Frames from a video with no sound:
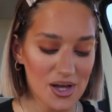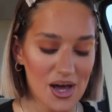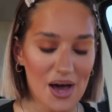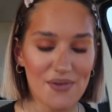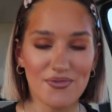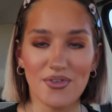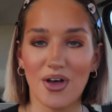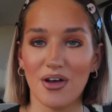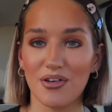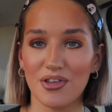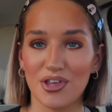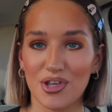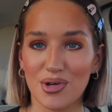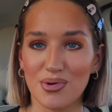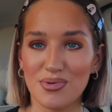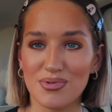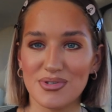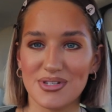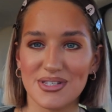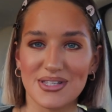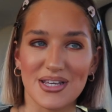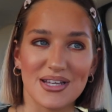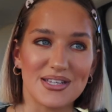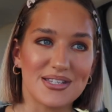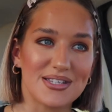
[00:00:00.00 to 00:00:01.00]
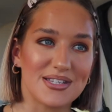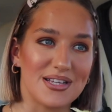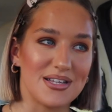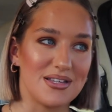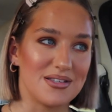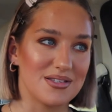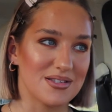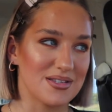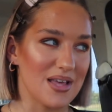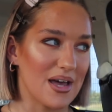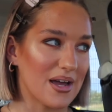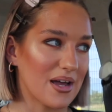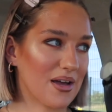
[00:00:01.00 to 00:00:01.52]
I've not used it
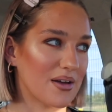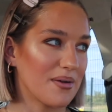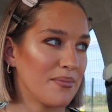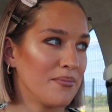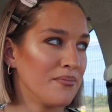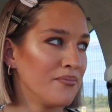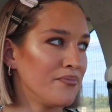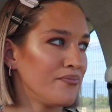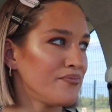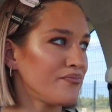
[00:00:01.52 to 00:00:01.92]
since like, I